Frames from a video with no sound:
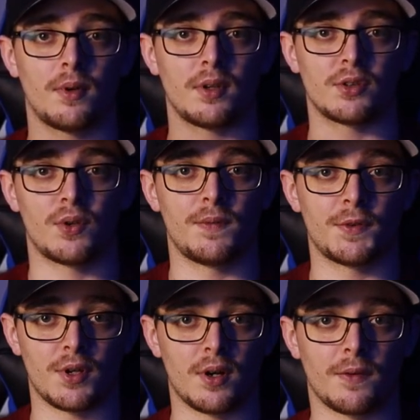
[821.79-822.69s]
street
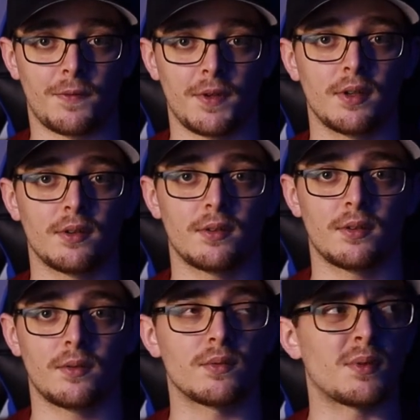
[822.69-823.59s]
photography
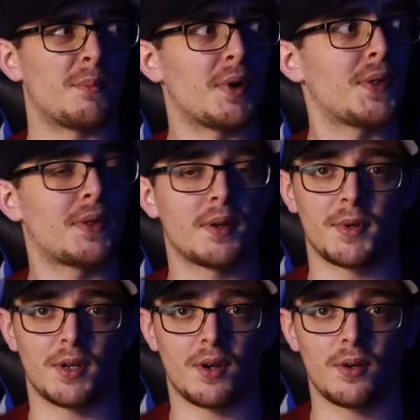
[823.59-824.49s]
a month and a
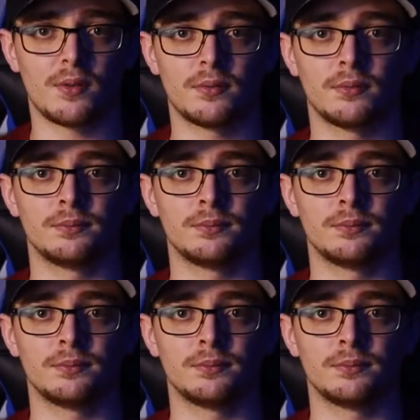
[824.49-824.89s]
bit ago.